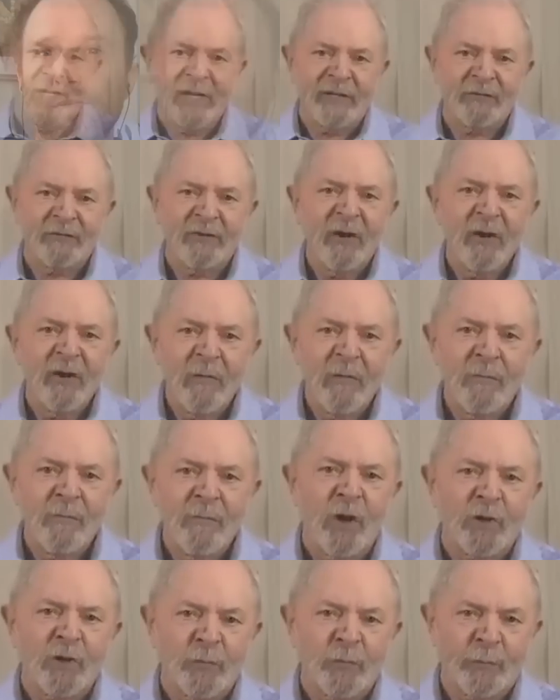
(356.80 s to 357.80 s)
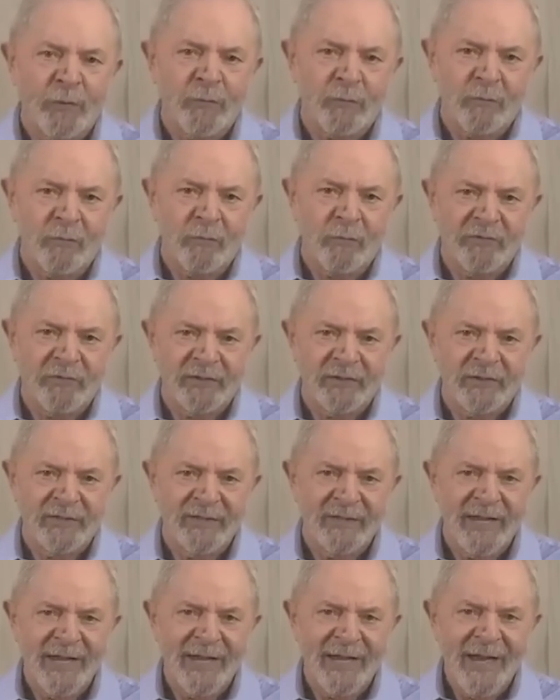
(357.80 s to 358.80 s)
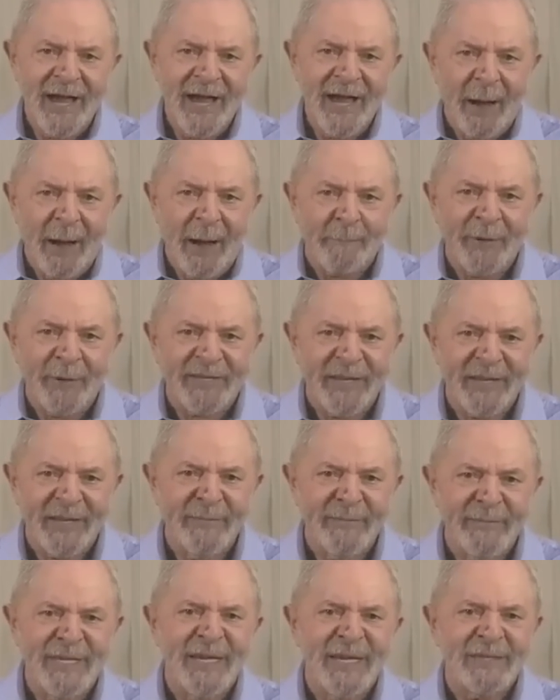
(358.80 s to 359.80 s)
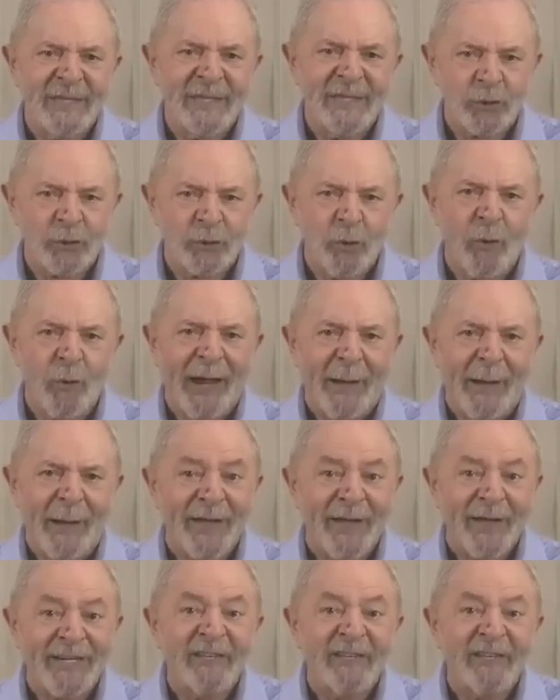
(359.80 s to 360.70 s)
Great tragedies can reveal the true character of people and things.